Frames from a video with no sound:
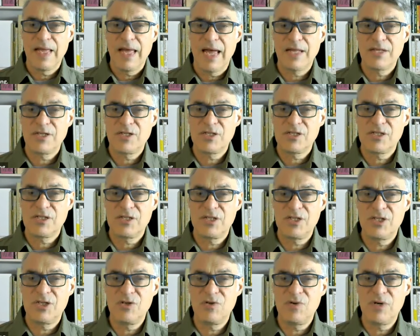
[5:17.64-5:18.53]
And just
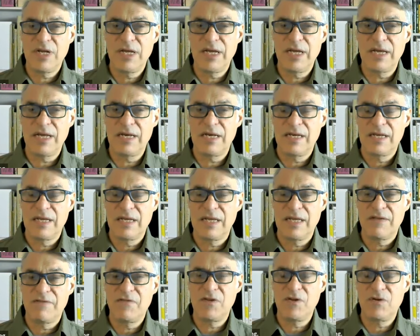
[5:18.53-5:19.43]
tune in.
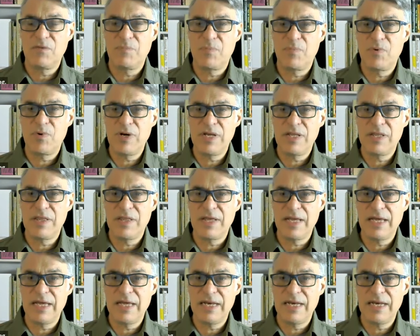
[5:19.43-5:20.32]
If you breathe
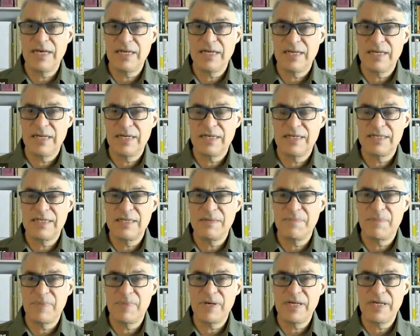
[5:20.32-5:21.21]
in
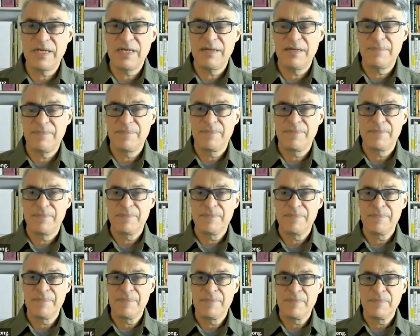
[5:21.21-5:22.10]
deeply,
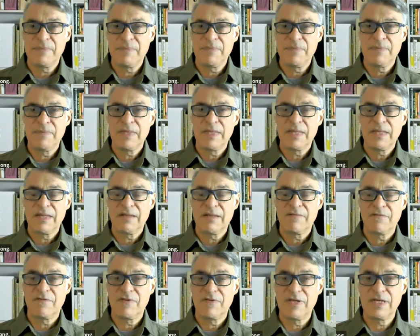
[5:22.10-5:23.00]

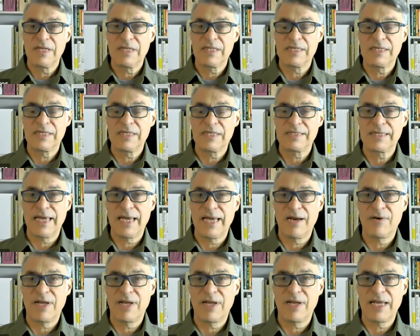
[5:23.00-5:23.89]
feel this
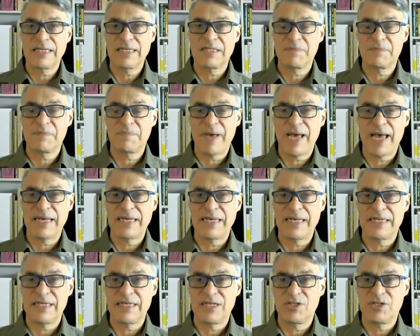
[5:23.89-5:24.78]
area
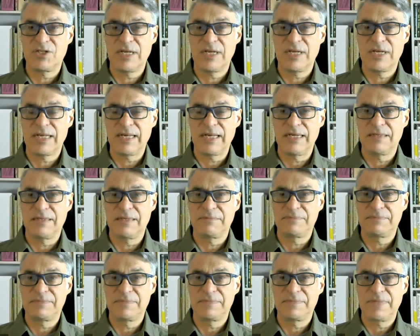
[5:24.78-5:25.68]
expanding gently.
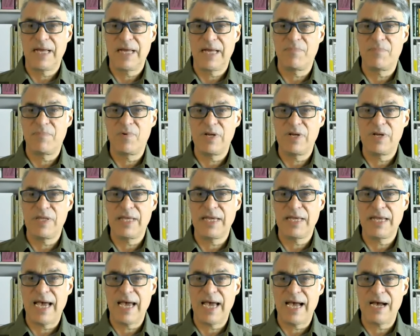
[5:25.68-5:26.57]

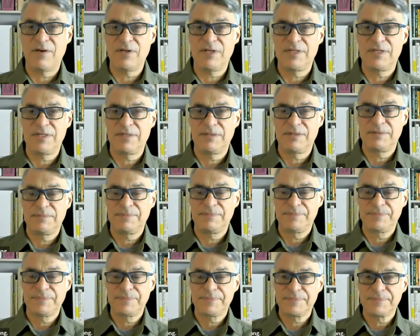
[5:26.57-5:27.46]
Breathing out,
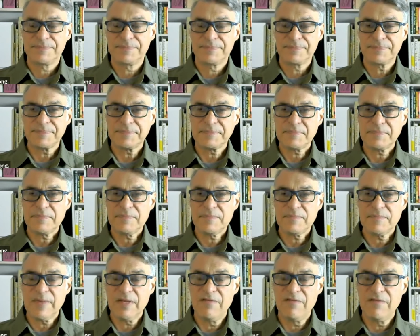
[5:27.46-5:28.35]

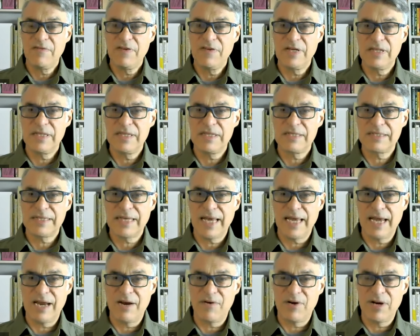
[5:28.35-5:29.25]
feel this
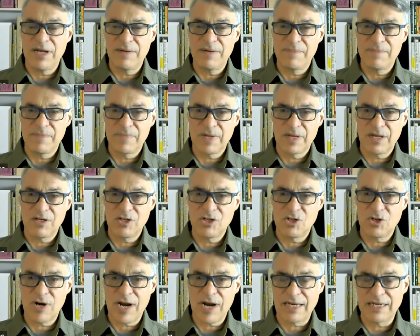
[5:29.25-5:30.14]
area
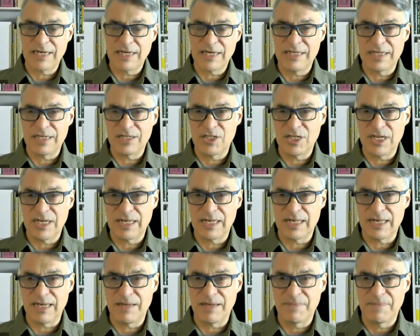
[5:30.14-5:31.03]
contracting
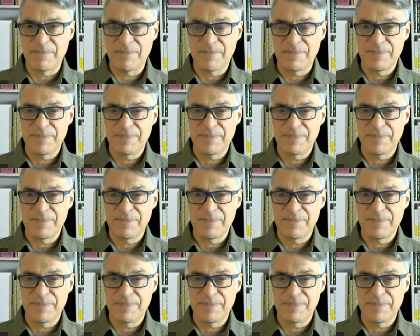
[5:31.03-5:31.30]
gently.